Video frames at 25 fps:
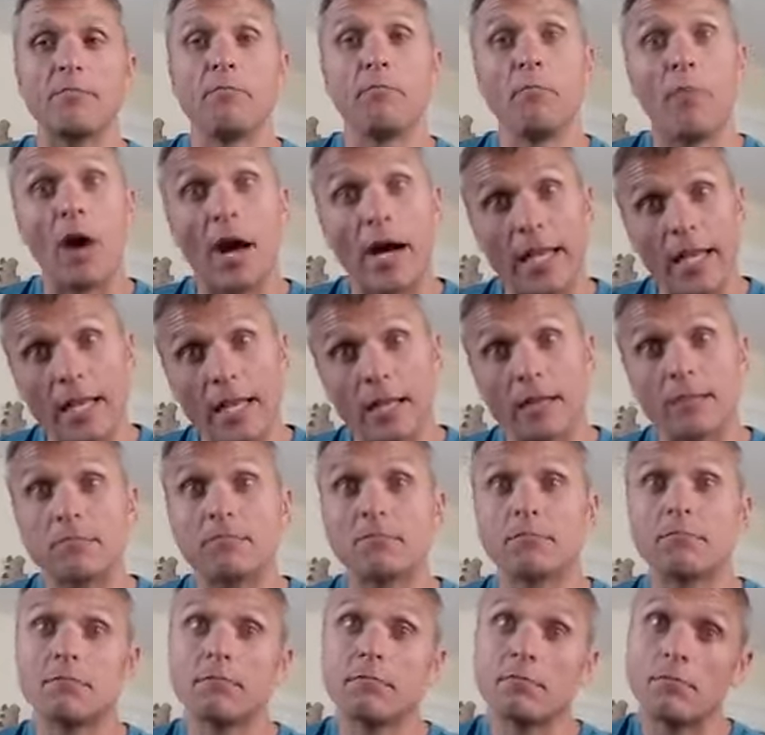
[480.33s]
might
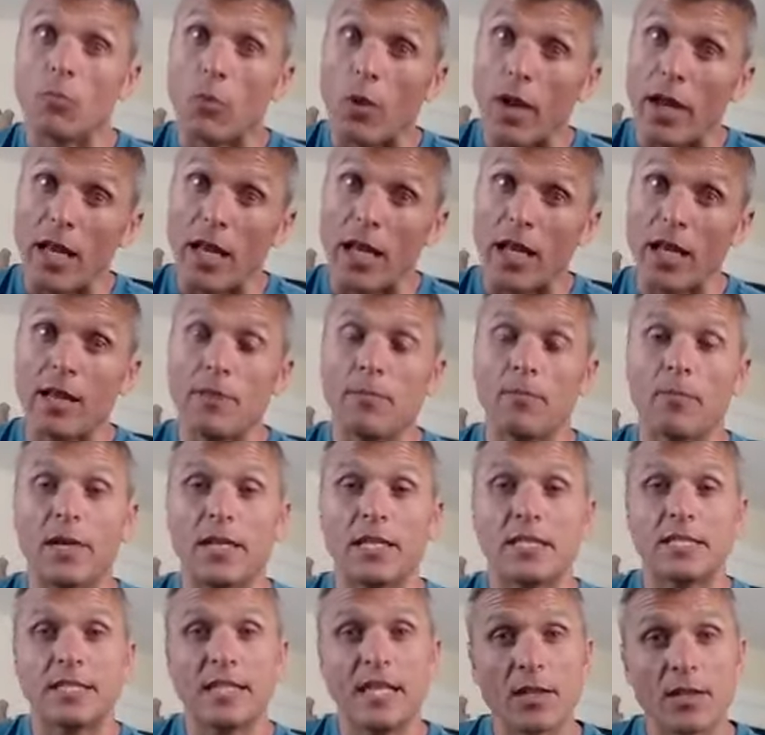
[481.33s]
we be
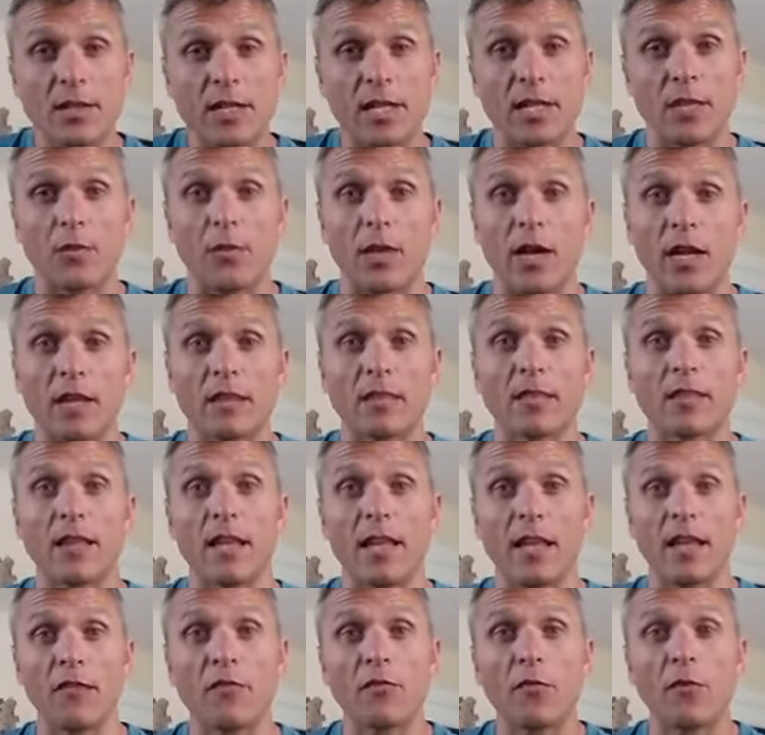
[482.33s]
dealing with
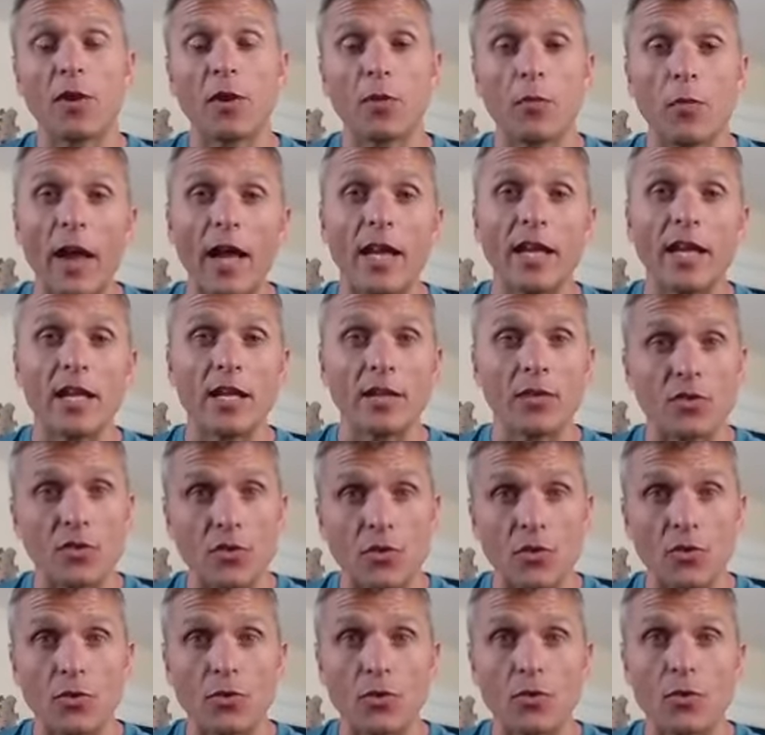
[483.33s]
if we went
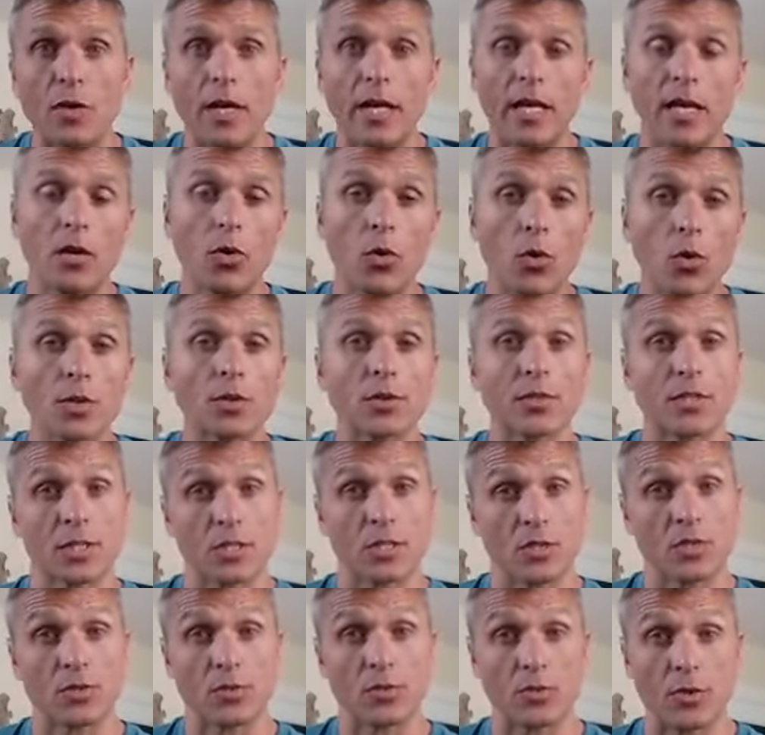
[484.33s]
into a court
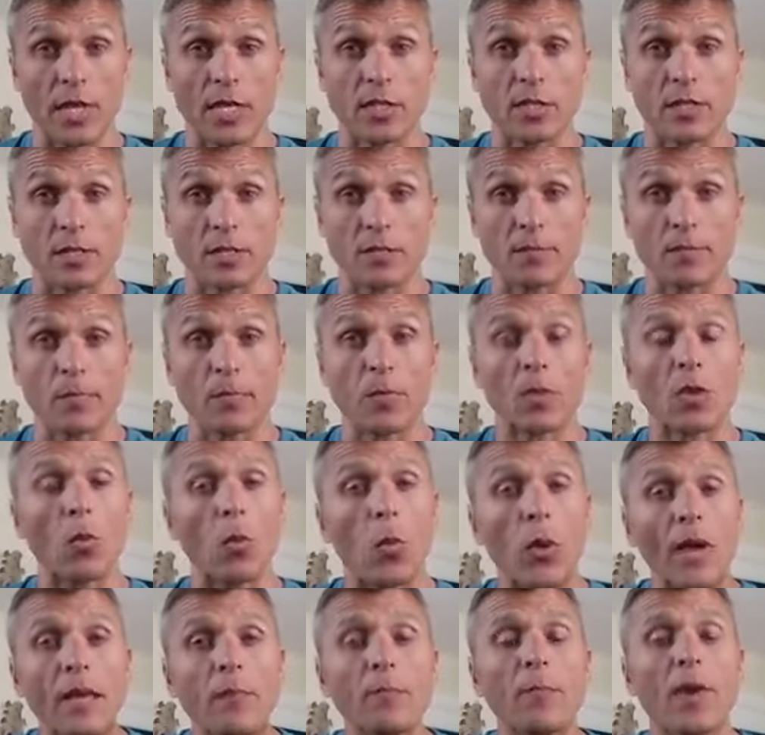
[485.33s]
situation?
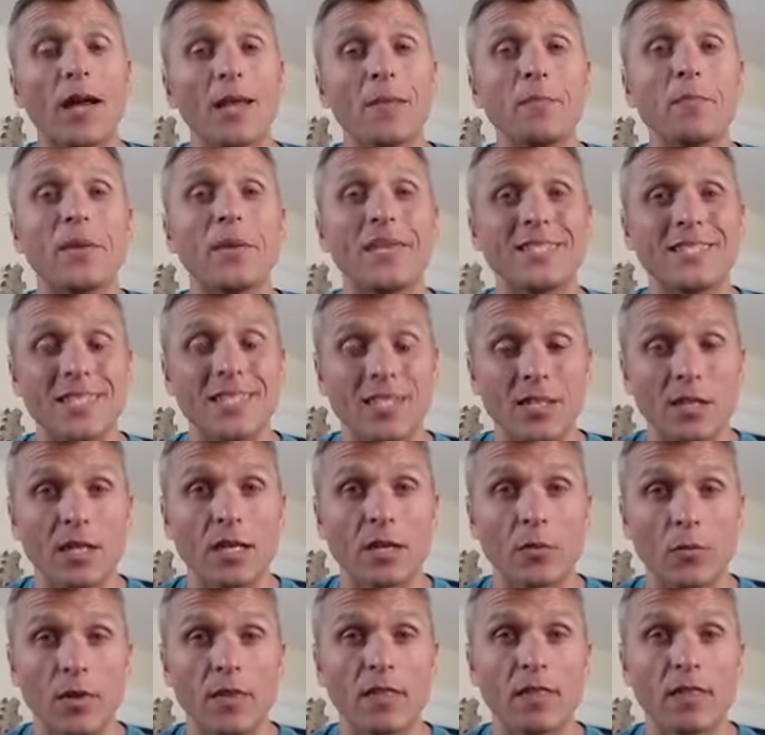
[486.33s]
We might be
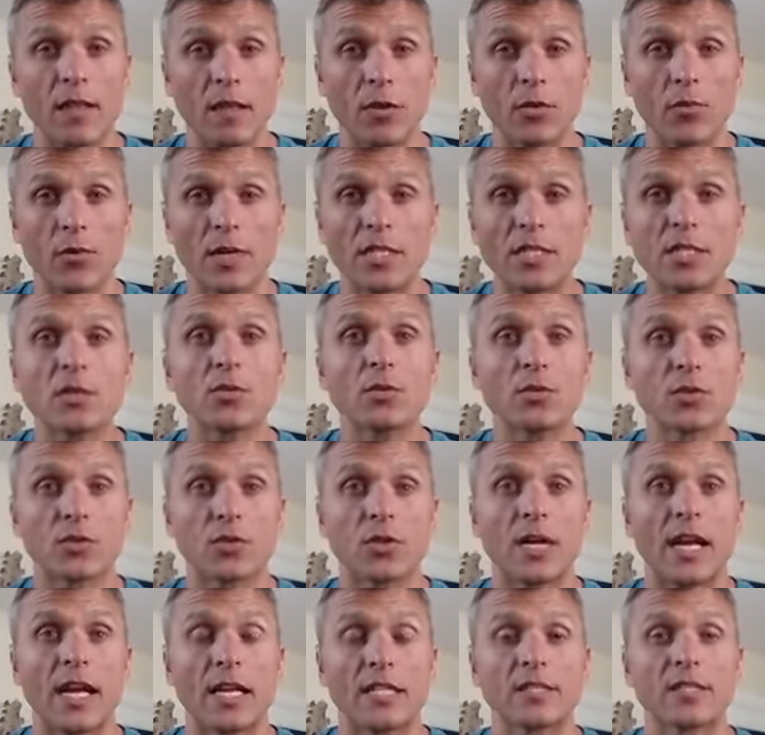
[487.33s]
dealing with the original
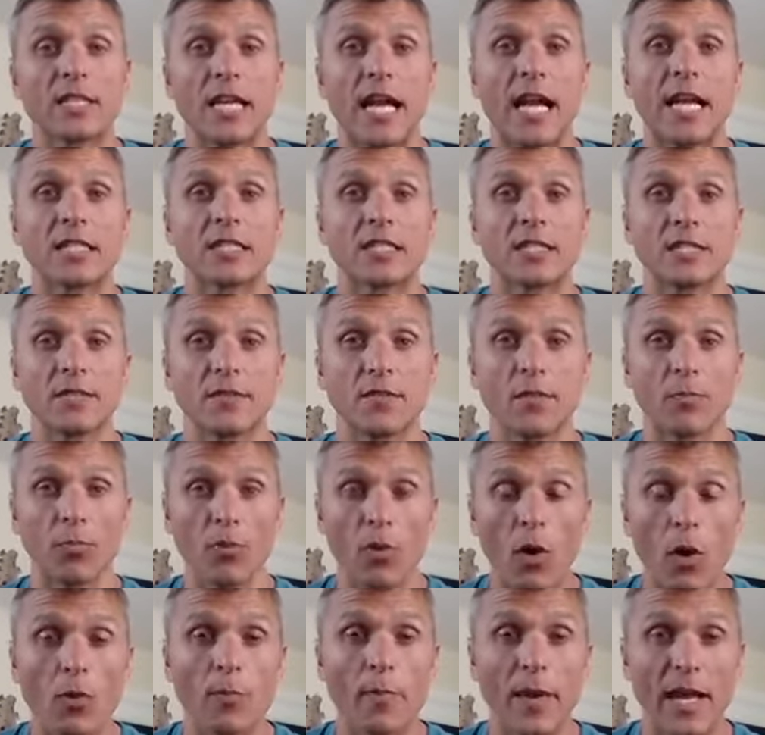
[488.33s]
transaction of the
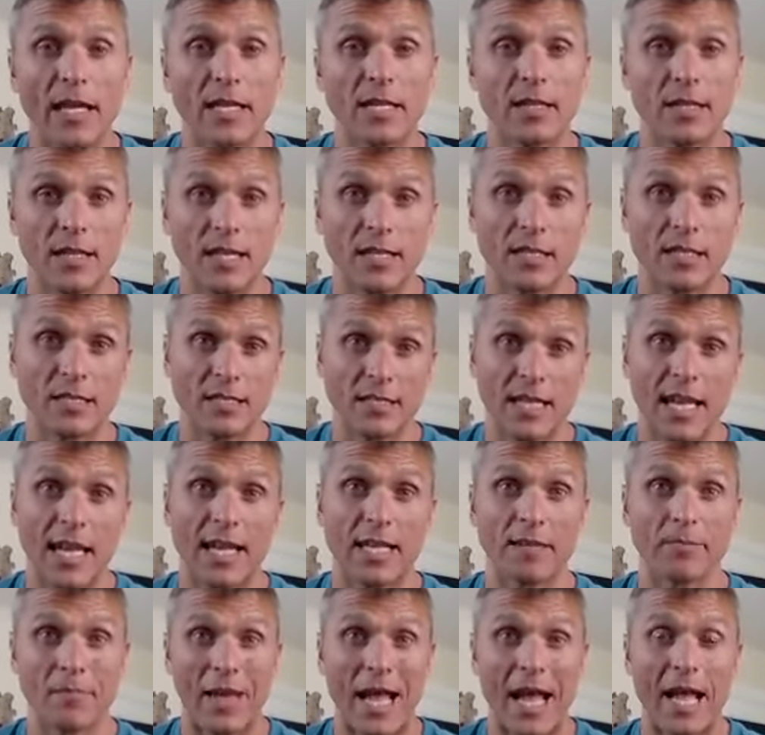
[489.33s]
probate of the
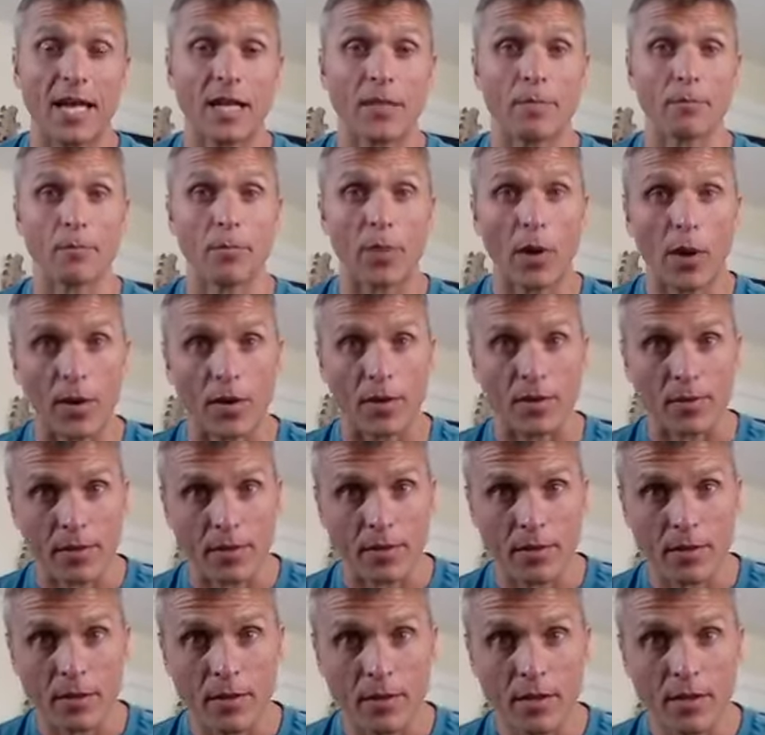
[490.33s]
estate back at birth.
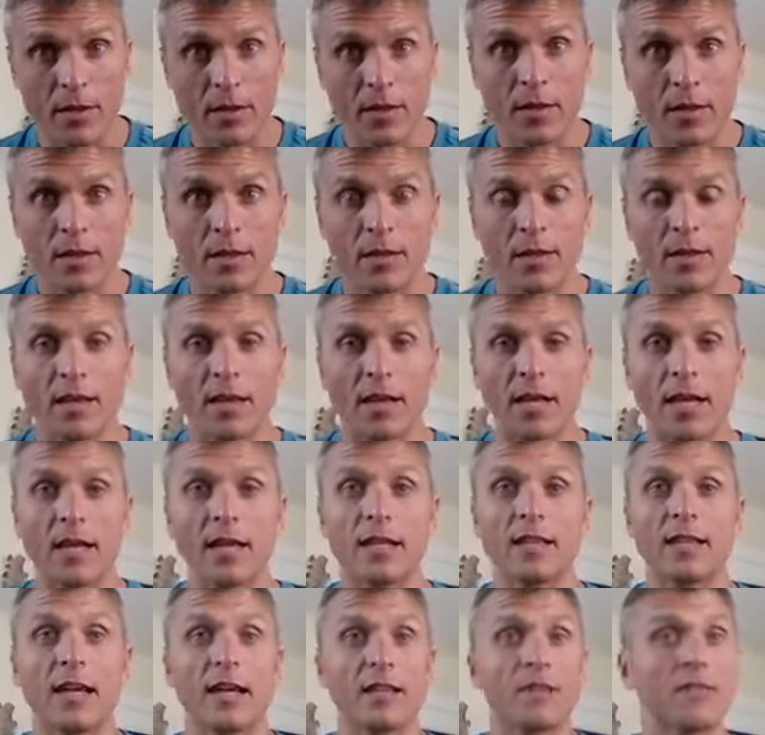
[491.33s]
Okay,
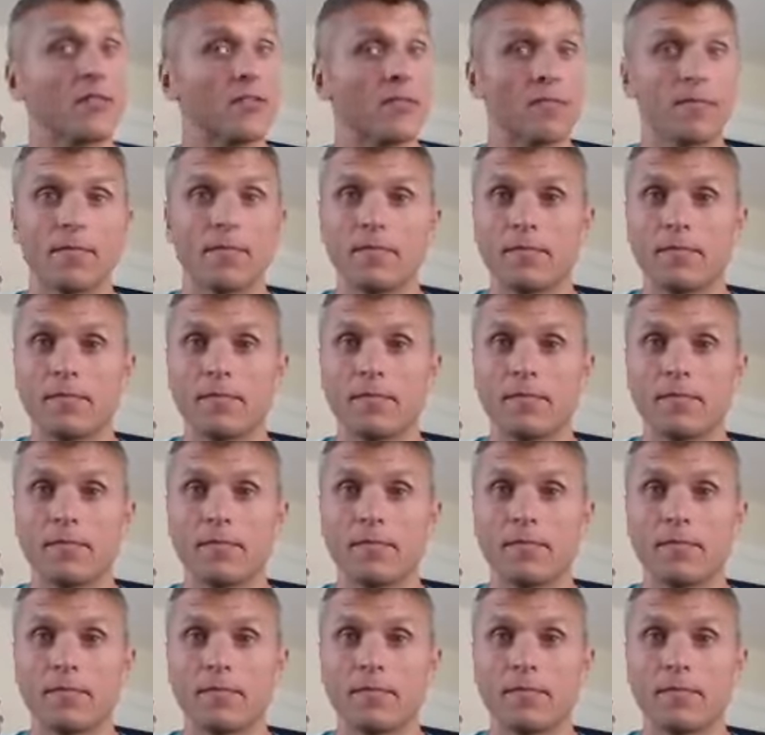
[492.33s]
that's